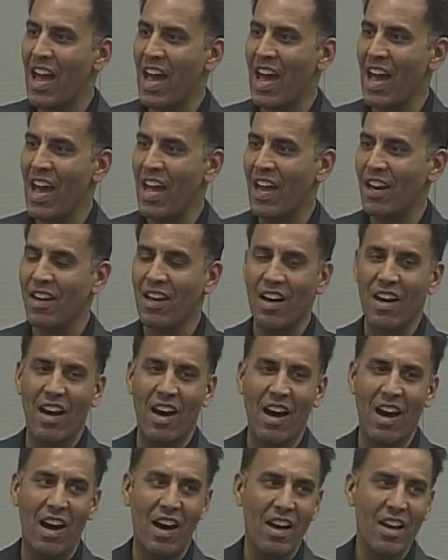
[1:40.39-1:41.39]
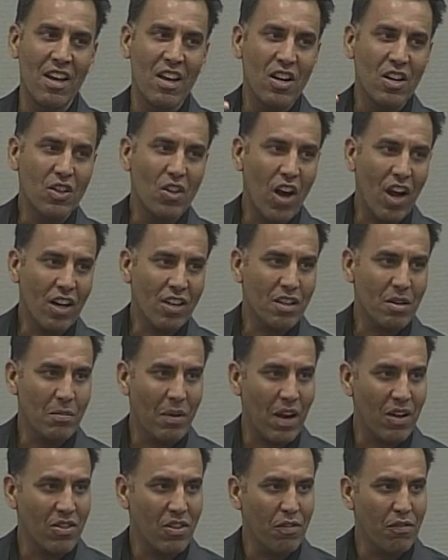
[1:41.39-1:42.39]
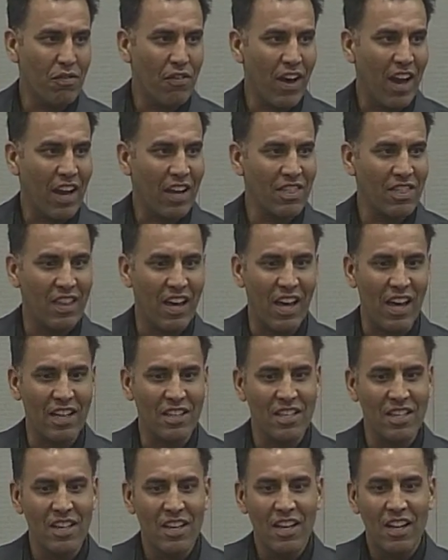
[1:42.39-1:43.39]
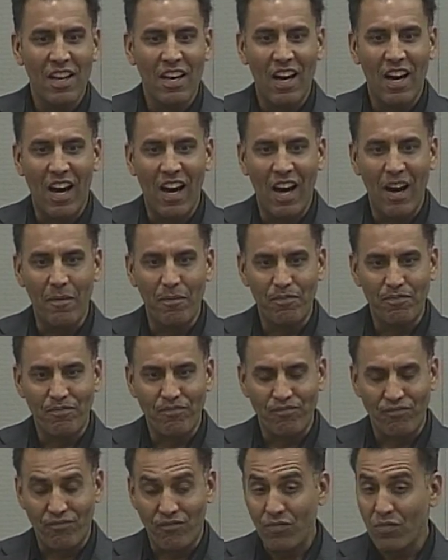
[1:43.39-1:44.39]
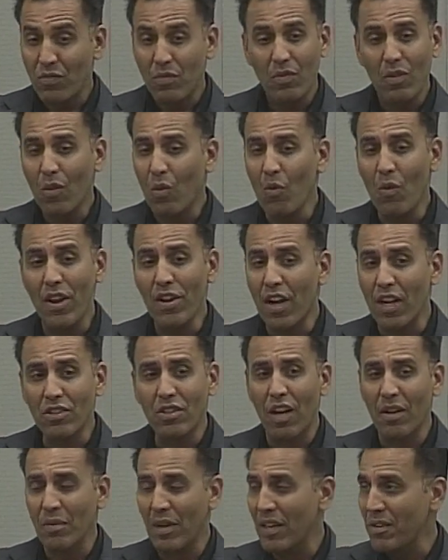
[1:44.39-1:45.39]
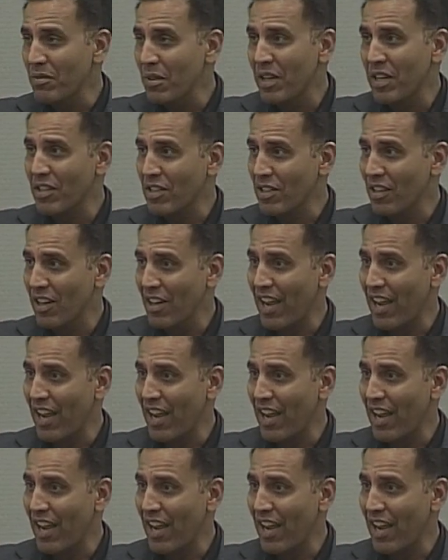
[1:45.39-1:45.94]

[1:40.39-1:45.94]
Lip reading: I had talked about the fact that I'm not talking about it.